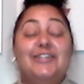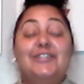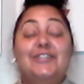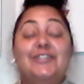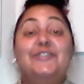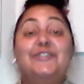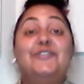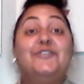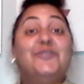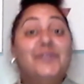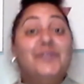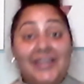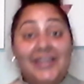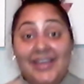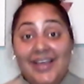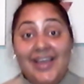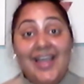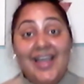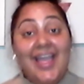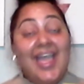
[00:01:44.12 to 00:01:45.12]
Julia
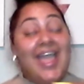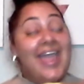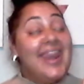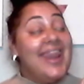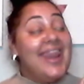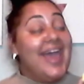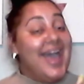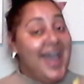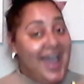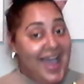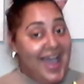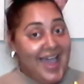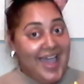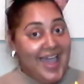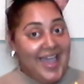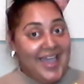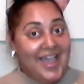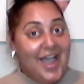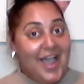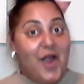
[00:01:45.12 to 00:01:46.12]
and
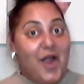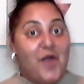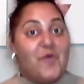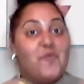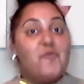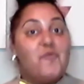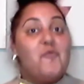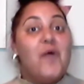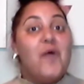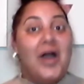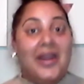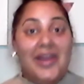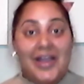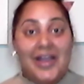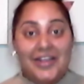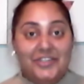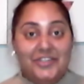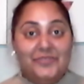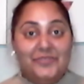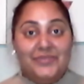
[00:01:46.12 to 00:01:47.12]
I are one
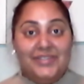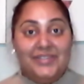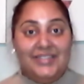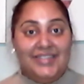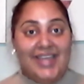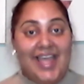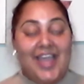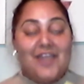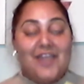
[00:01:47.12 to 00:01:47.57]
hundred percent